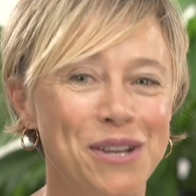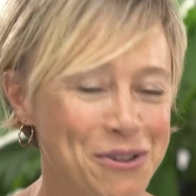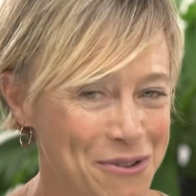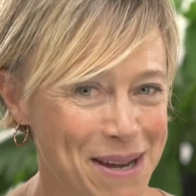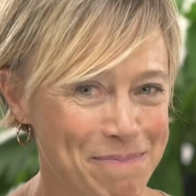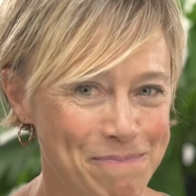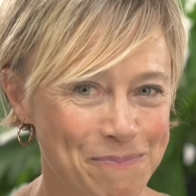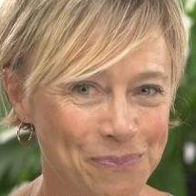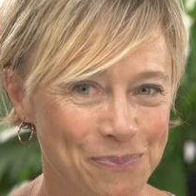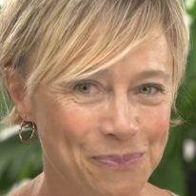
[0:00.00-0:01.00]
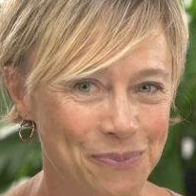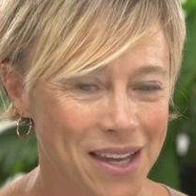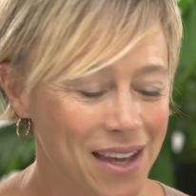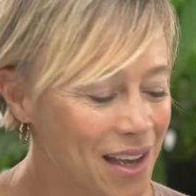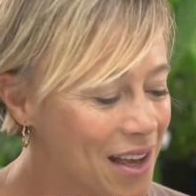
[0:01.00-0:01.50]
cream.
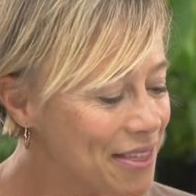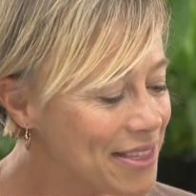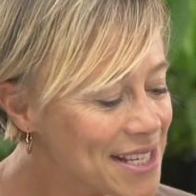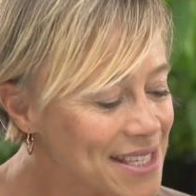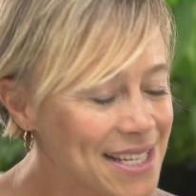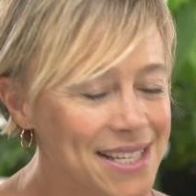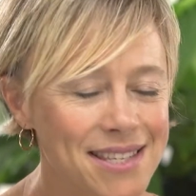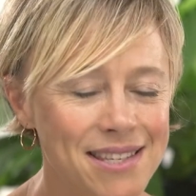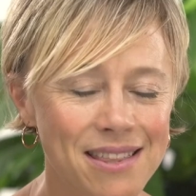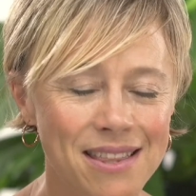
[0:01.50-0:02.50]
This is the